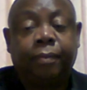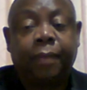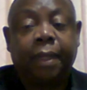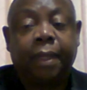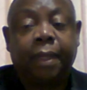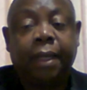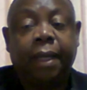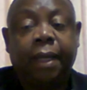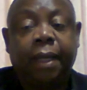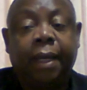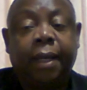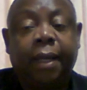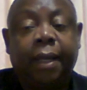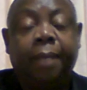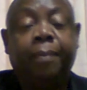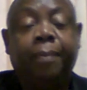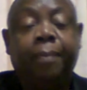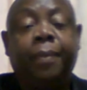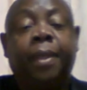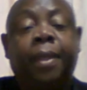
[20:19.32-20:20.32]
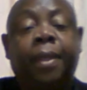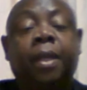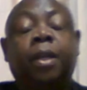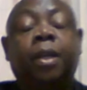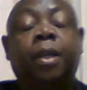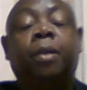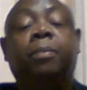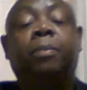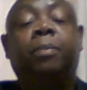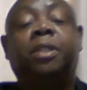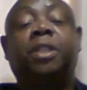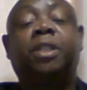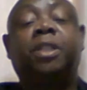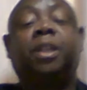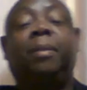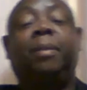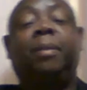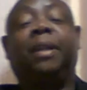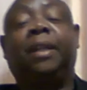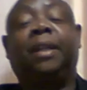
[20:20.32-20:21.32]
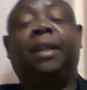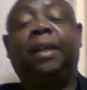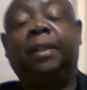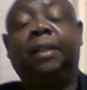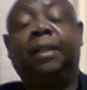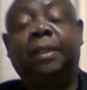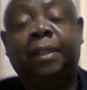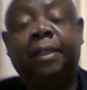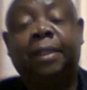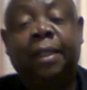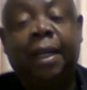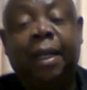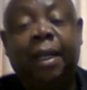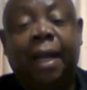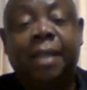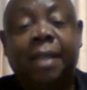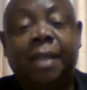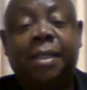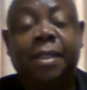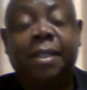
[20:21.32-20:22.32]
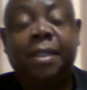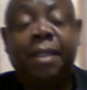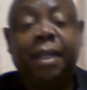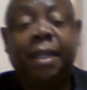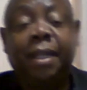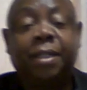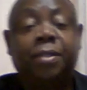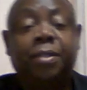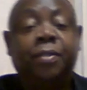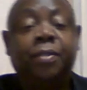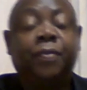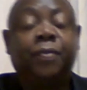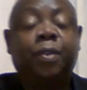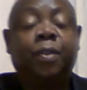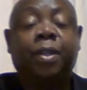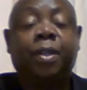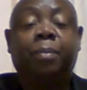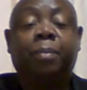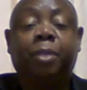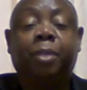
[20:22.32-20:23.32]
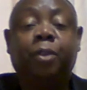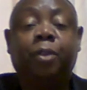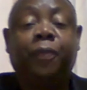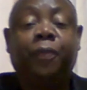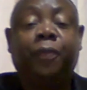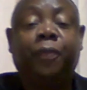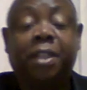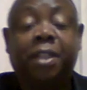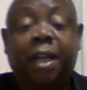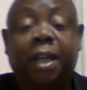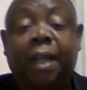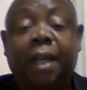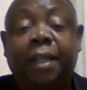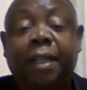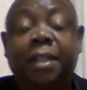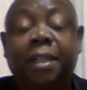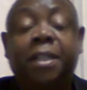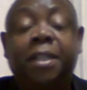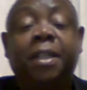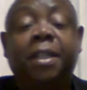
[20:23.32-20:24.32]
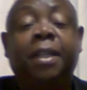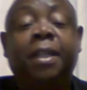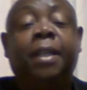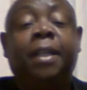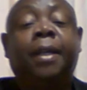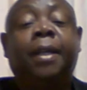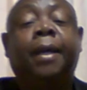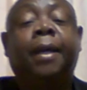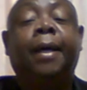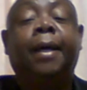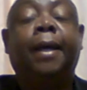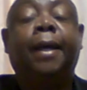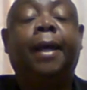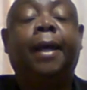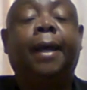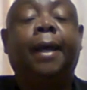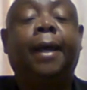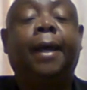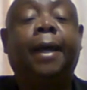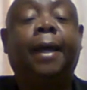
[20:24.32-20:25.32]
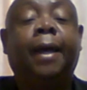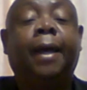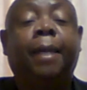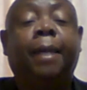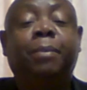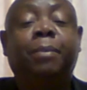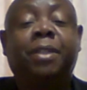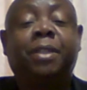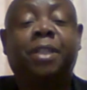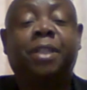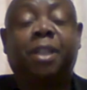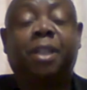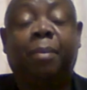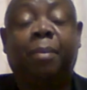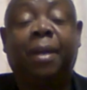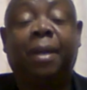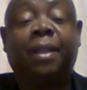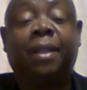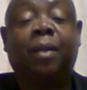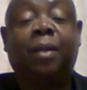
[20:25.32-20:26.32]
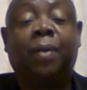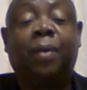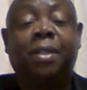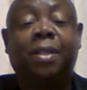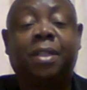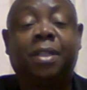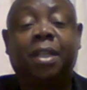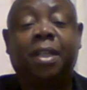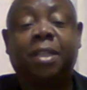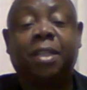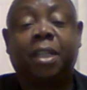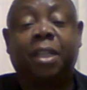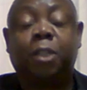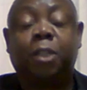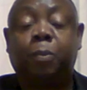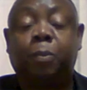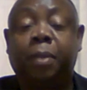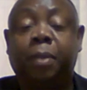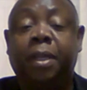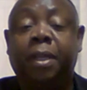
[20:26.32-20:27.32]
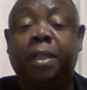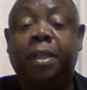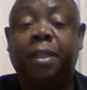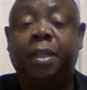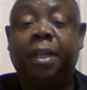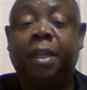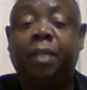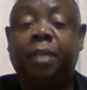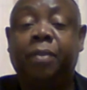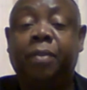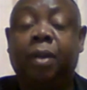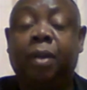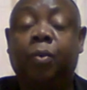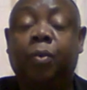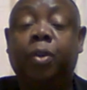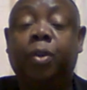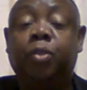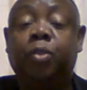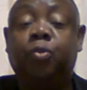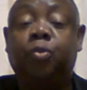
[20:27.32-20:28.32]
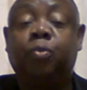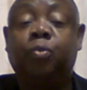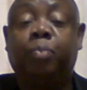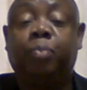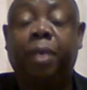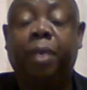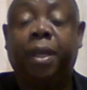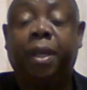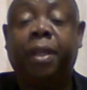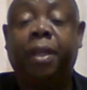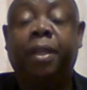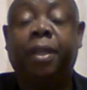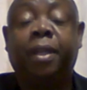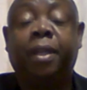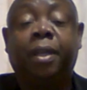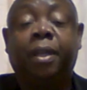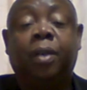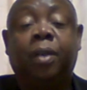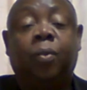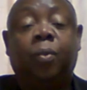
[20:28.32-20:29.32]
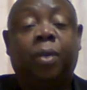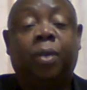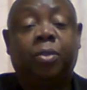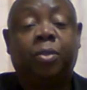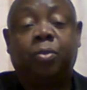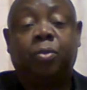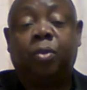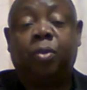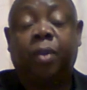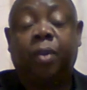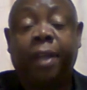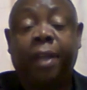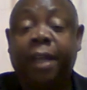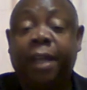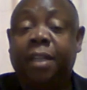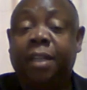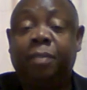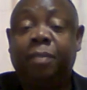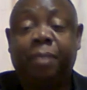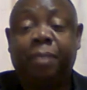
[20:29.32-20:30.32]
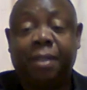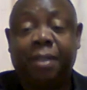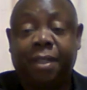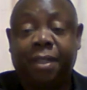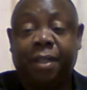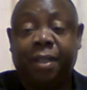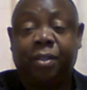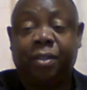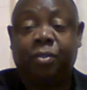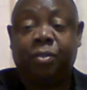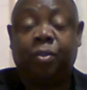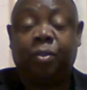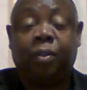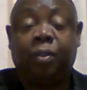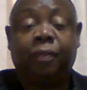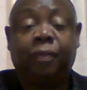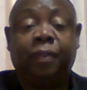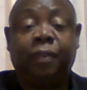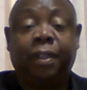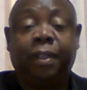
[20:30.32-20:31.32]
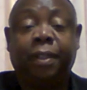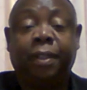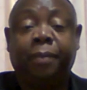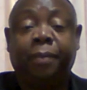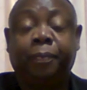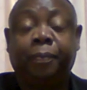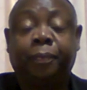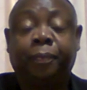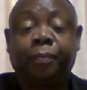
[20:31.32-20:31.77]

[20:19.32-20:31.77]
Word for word: Um, Mr. Shamatla, I see that you've got a bit of a challenge. Uh, eh, Mr. Shamatla was just explaining that you are going to pay what you call 80% of um,